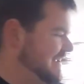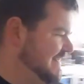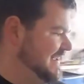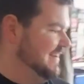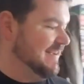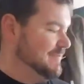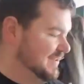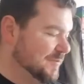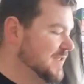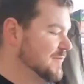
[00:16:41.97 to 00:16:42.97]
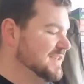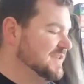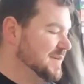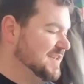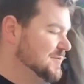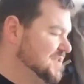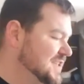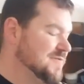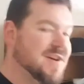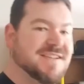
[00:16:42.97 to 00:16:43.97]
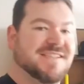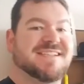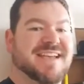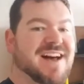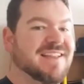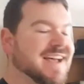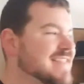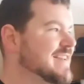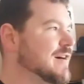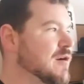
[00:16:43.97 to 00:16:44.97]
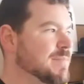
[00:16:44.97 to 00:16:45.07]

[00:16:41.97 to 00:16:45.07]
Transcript: And then, I mean, it's one of the reasons why I switched these rods is because of how light they are.